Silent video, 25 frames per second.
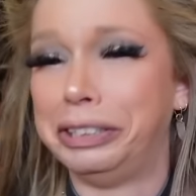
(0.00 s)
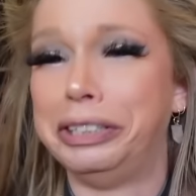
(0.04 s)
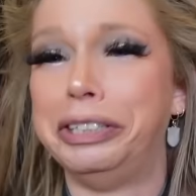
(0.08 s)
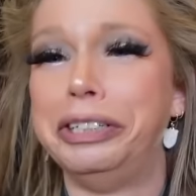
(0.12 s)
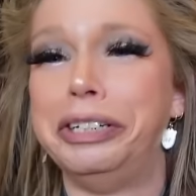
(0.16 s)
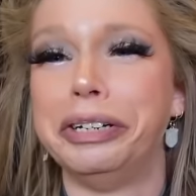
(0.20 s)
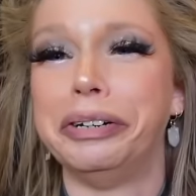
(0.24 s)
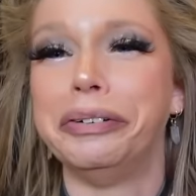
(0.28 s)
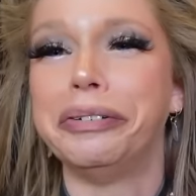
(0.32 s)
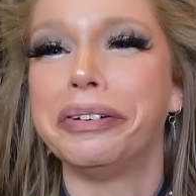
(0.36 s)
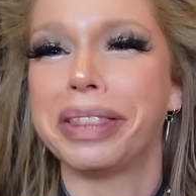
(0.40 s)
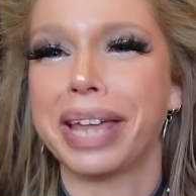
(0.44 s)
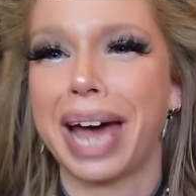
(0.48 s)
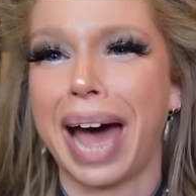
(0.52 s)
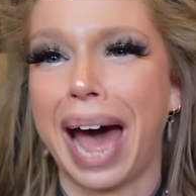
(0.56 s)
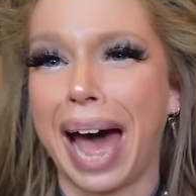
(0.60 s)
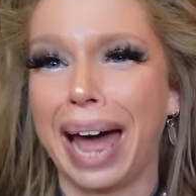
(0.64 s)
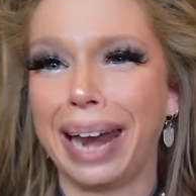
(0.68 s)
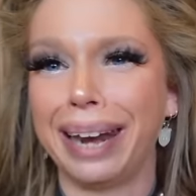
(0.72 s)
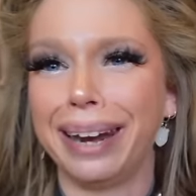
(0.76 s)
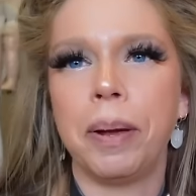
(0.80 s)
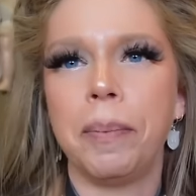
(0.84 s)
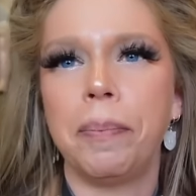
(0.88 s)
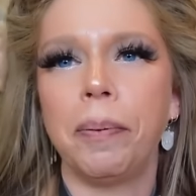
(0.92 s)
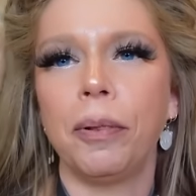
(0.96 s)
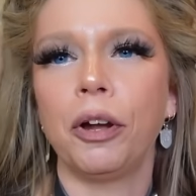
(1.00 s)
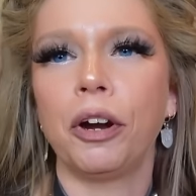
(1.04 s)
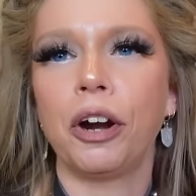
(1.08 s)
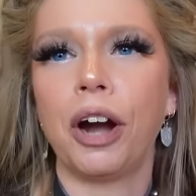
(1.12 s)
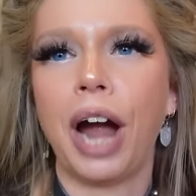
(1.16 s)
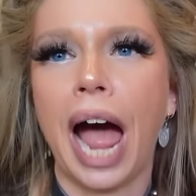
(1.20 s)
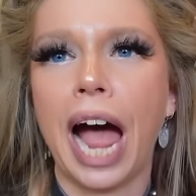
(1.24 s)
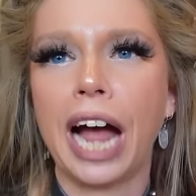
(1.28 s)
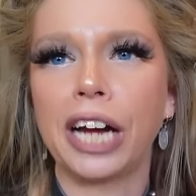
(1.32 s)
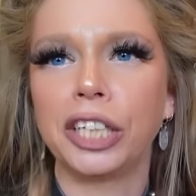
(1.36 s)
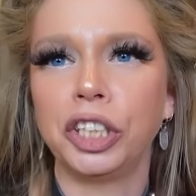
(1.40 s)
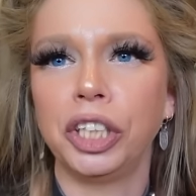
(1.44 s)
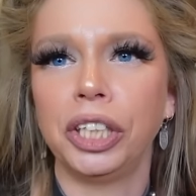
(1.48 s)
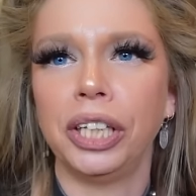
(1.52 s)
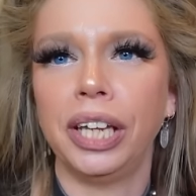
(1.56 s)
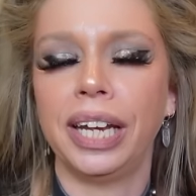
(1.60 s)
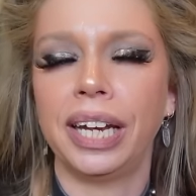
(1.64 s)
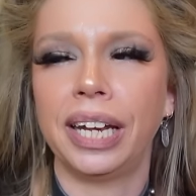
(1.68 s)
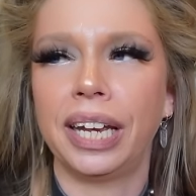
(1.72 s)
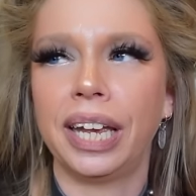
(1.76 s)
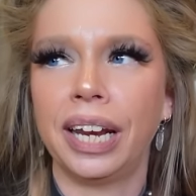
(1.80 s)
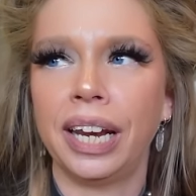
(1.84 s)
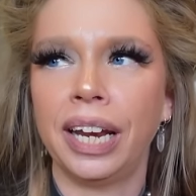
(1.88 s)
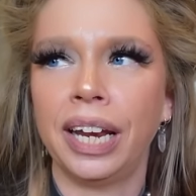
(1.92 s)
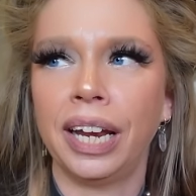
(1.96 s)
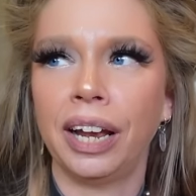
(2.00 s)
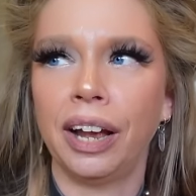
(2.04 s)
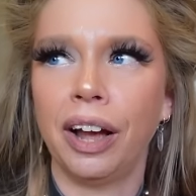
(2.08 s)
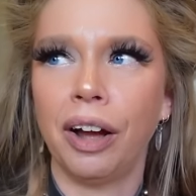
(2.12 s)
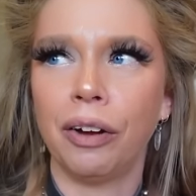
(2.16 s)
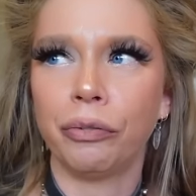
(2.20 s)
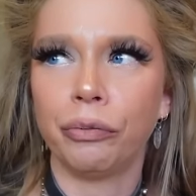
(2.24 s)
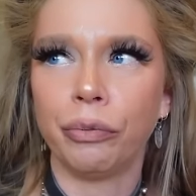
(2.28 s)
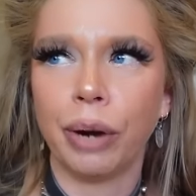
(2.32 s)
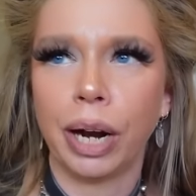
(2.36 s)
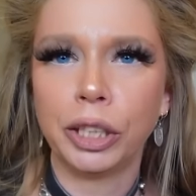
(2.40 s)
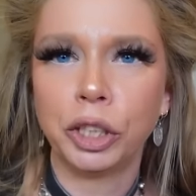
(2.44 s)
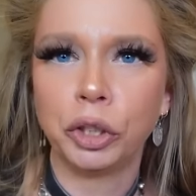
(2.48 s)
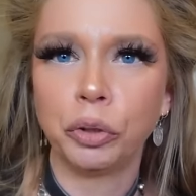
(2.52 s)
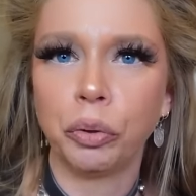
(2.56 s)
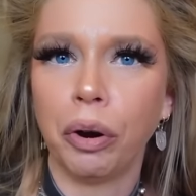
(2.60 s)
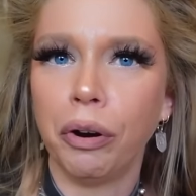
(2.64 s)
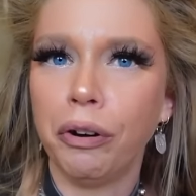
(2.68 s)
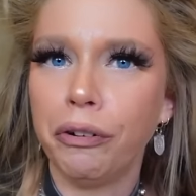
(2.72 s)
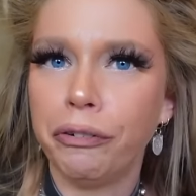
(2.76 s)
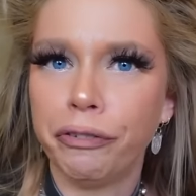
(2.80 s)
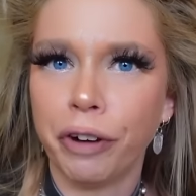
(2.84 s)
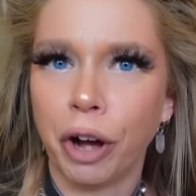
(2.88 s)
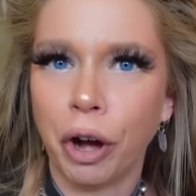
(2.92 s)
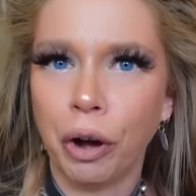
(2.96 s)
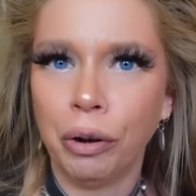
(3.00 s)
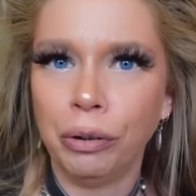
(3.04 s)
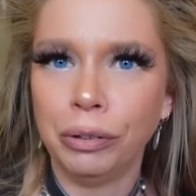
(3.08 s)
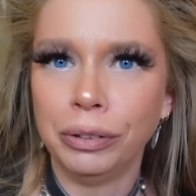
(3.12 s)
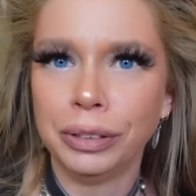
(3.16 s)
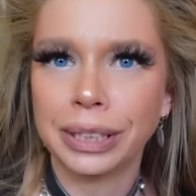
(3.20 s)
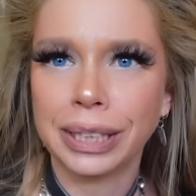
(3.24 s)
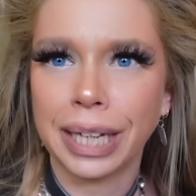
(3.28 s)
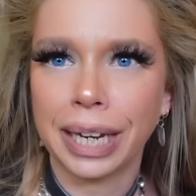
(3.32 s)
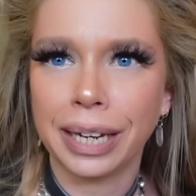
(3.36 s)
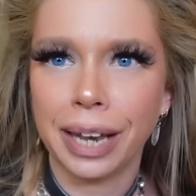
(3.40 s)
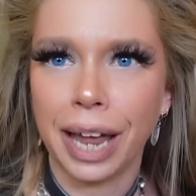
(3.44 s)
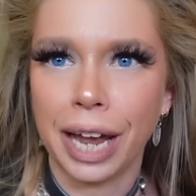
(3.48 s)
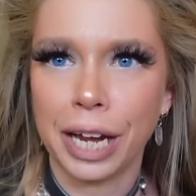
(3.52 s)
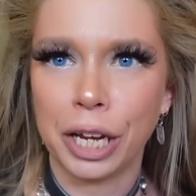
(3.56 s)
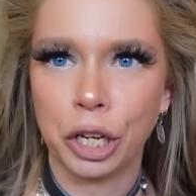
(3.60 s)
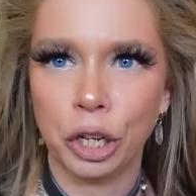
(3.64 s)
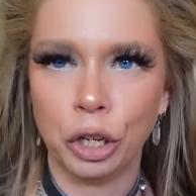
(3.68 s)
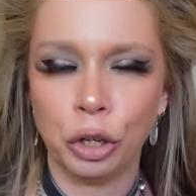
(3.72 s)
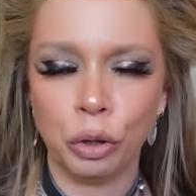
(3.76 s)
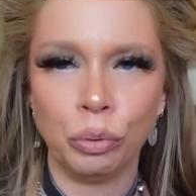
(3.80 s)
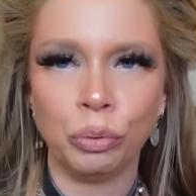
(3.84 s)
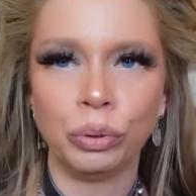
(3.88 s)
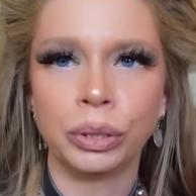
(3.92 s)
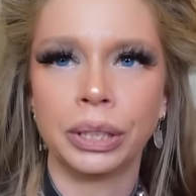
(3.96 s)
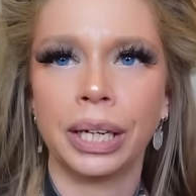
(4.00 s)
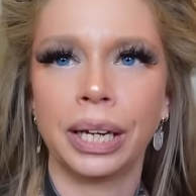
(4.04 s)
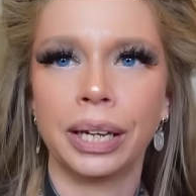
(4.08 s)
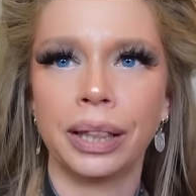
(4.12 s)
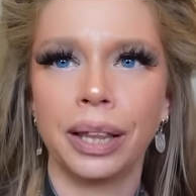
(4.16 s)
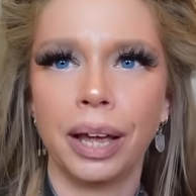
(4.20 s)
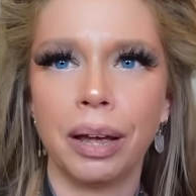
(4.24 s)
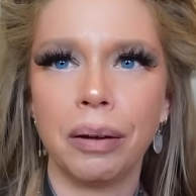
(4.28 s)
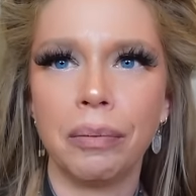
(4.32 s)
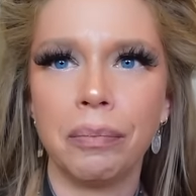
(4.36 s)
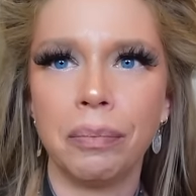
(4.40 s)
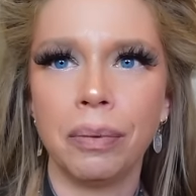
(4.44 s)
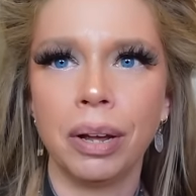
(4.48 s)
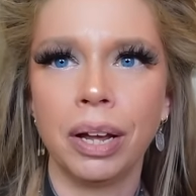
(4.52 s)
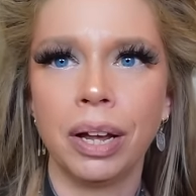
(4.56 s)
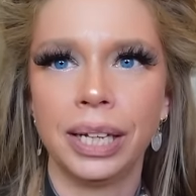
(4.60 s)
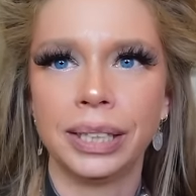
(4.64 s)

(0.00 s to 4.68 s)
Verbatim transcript: do that. People are actually like getting retro phones and like using them.